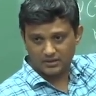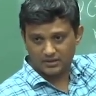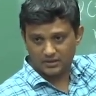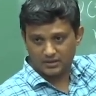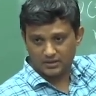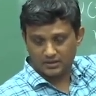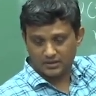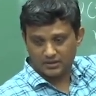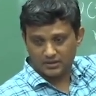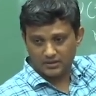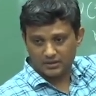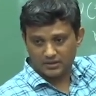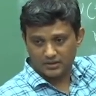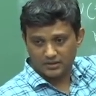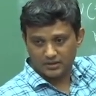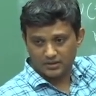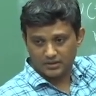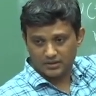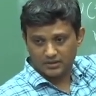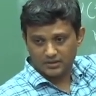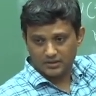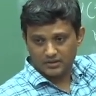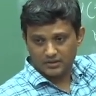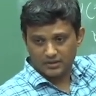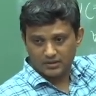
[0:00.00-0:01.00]

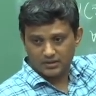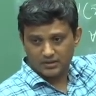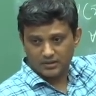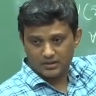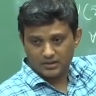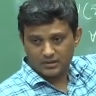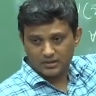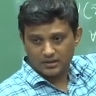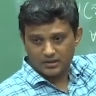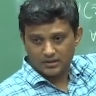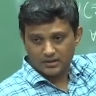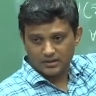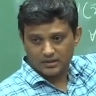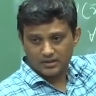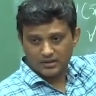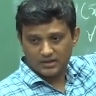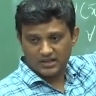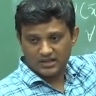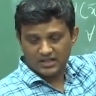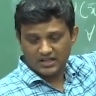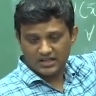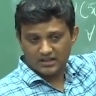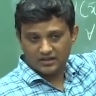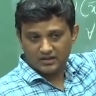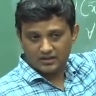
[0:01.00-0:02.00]

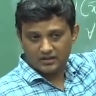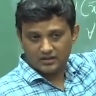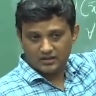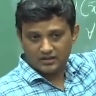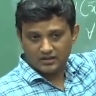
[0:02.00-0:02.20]
Nobody speaks.